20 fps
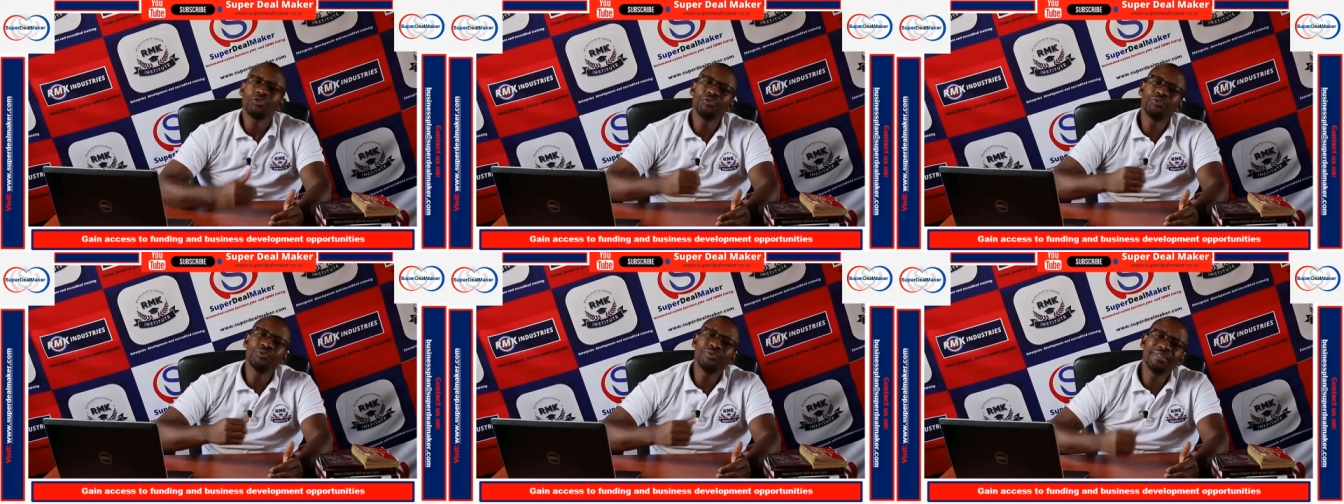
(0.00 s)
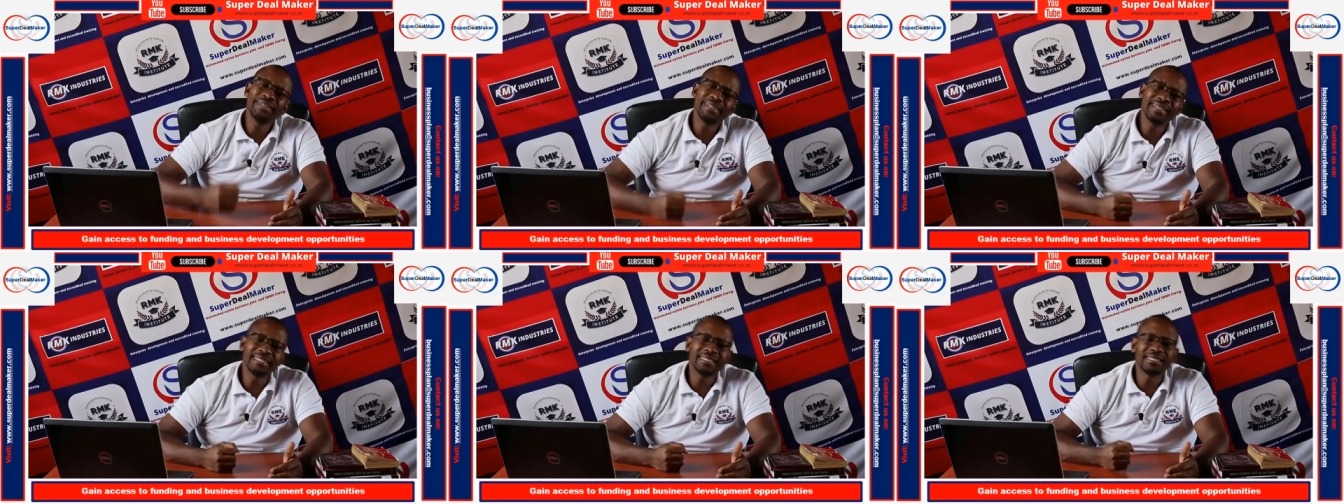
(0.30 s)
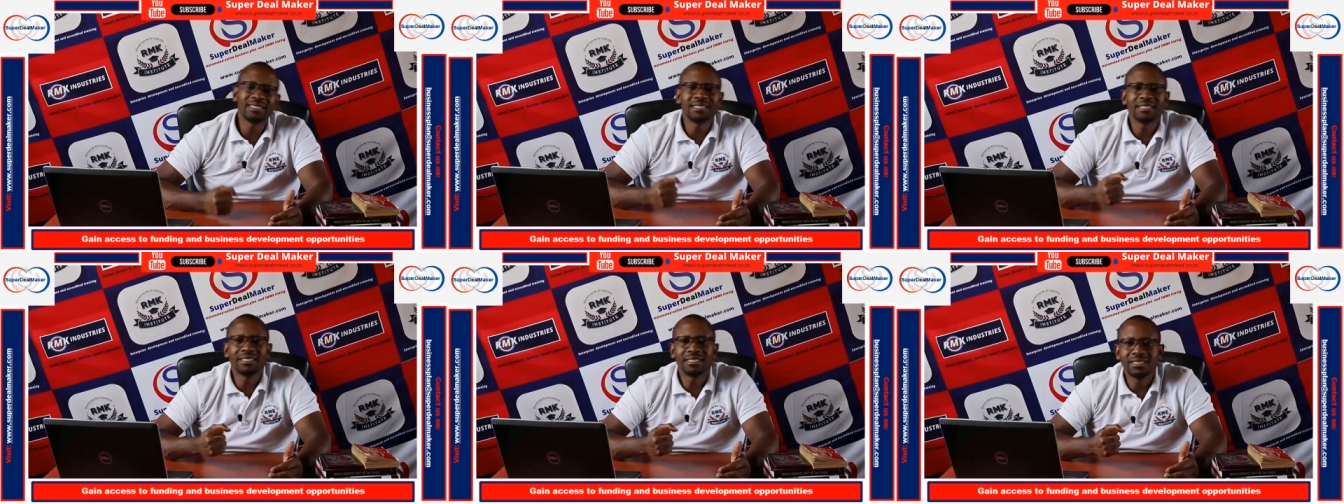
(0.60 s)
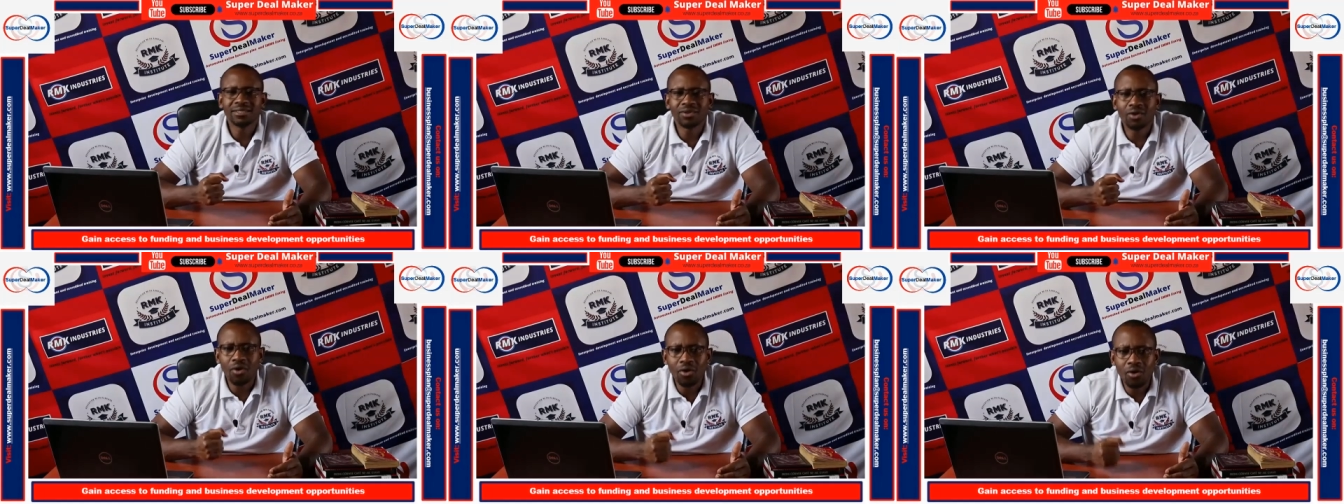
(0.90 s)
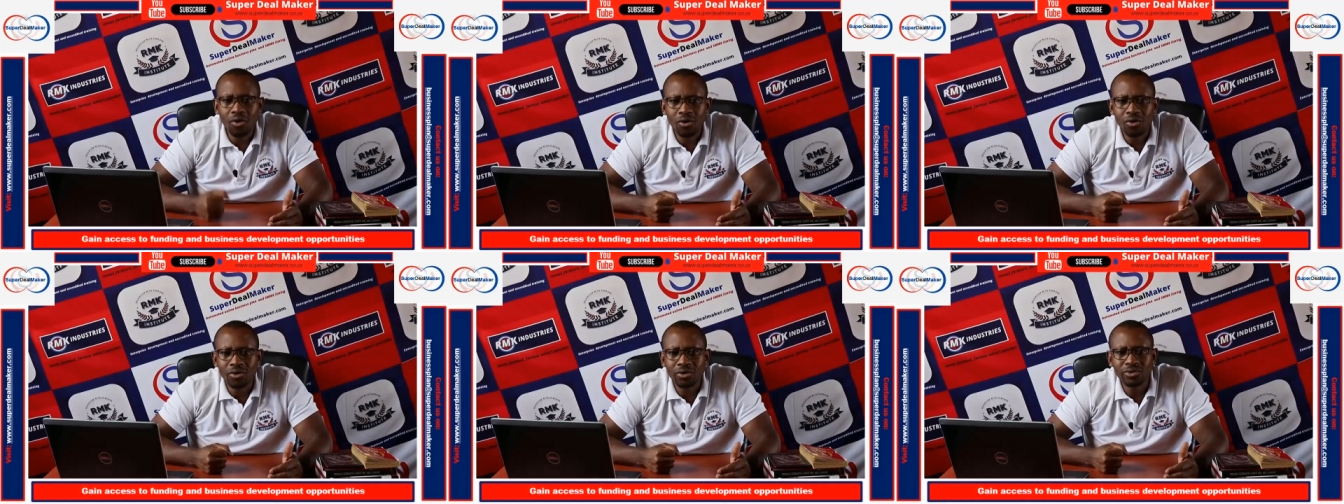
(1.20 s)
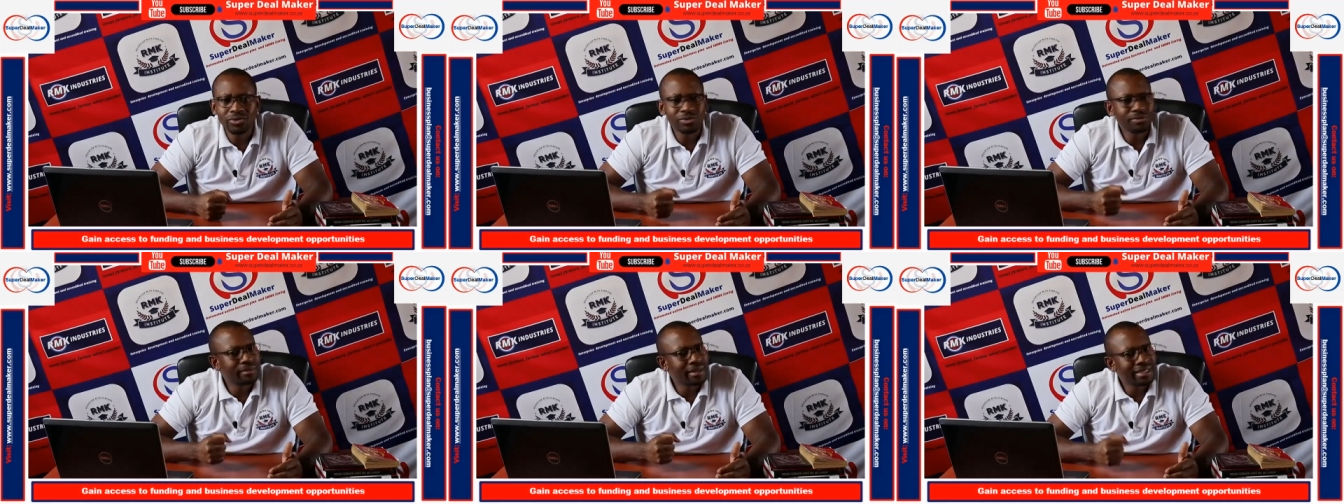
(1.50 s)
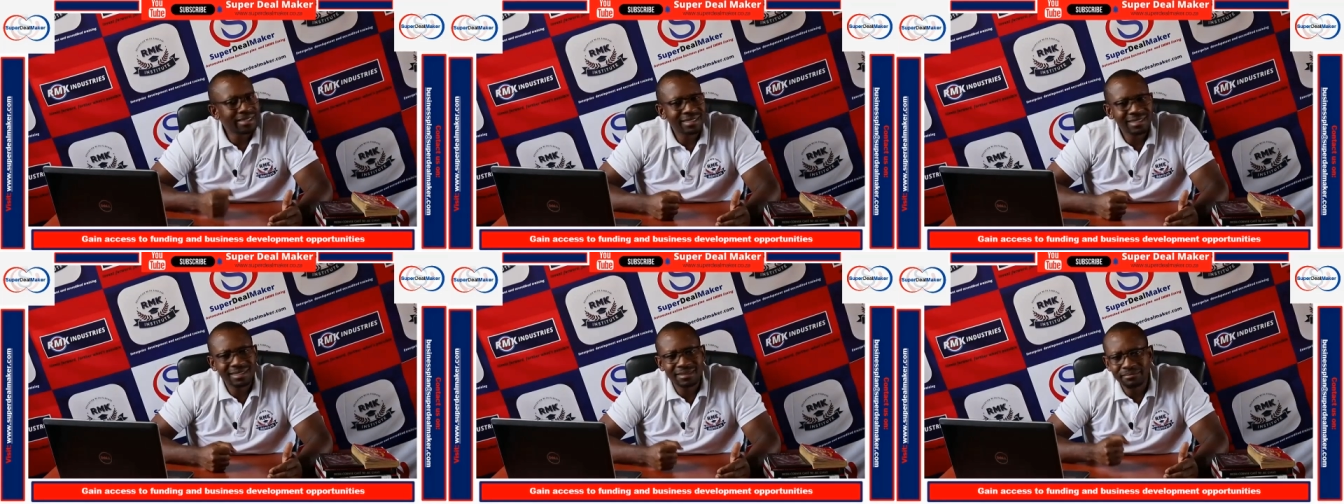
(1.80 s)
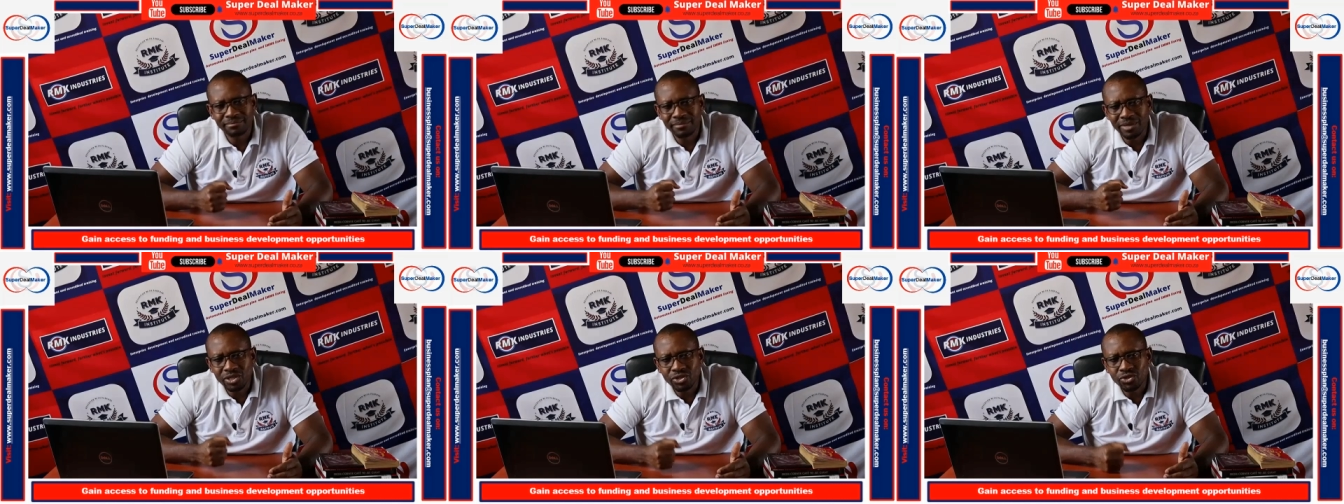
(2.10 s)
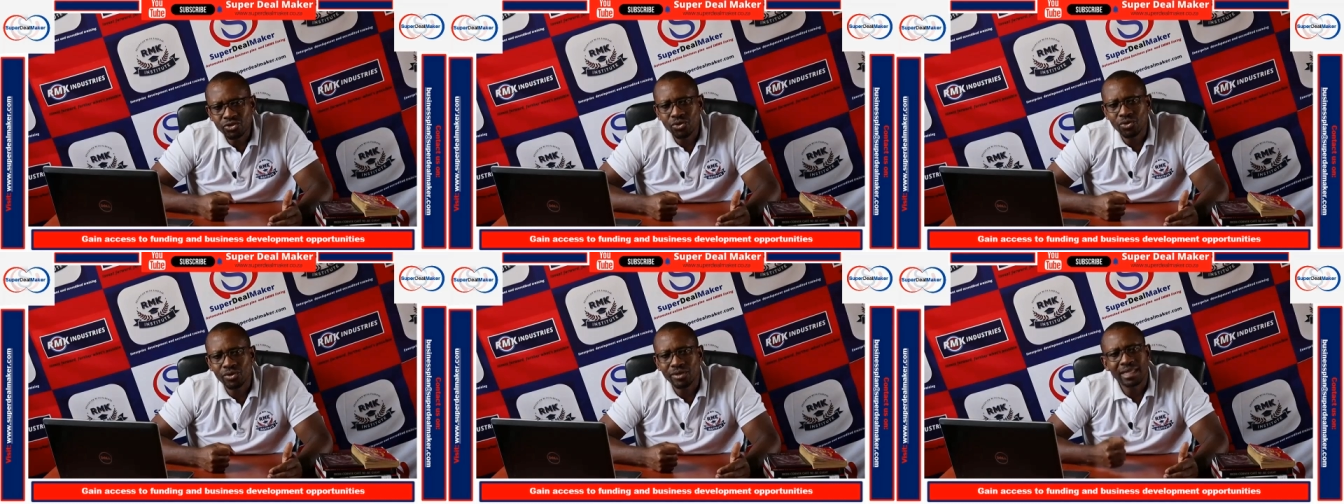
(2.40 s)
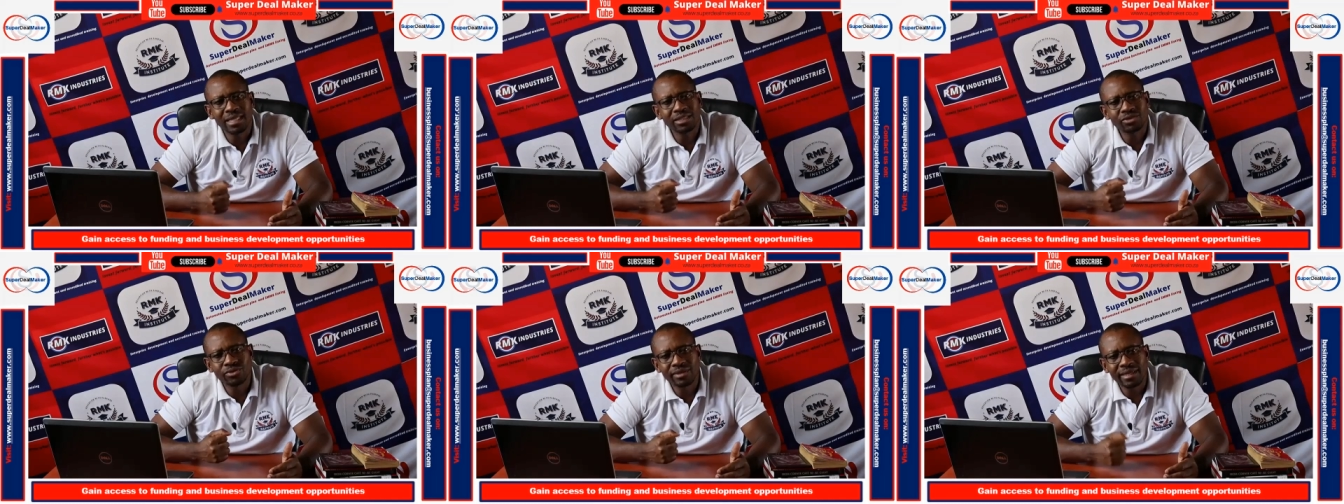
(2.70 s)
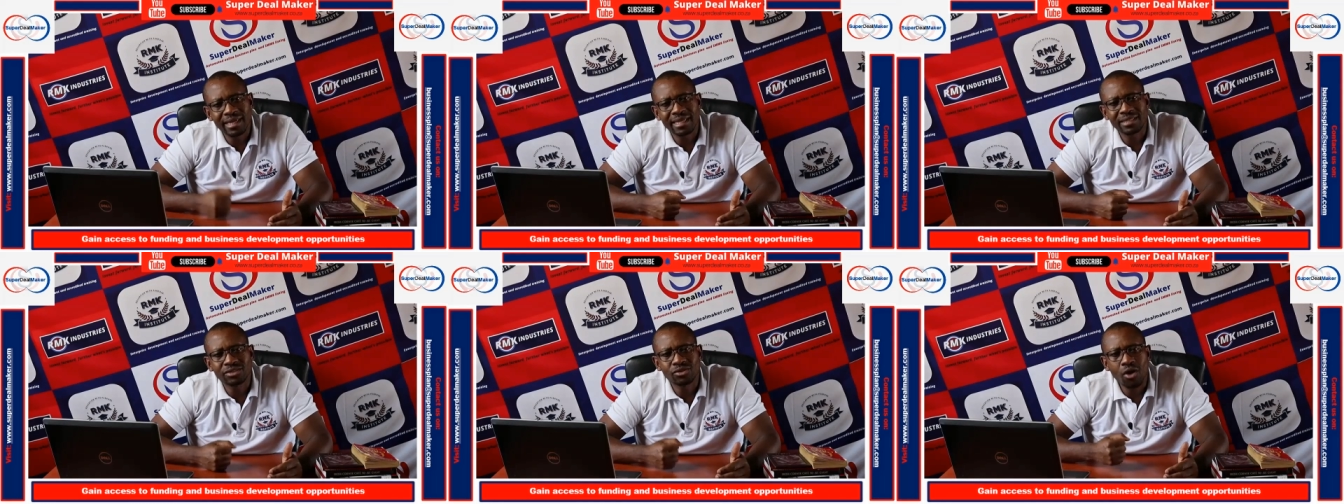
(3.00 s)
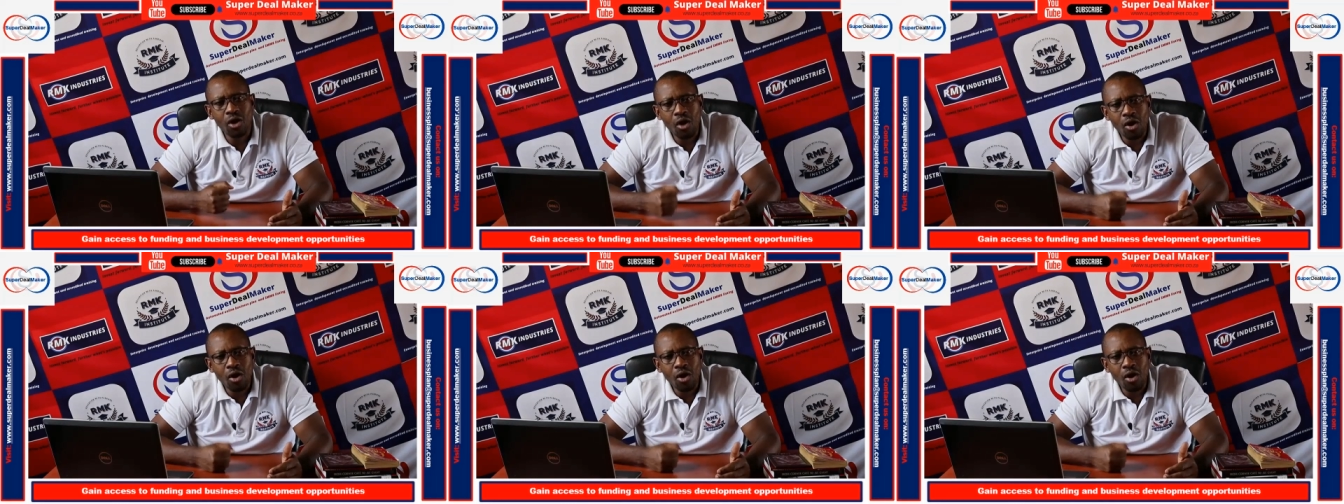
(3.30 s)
you need or you must make sure that you get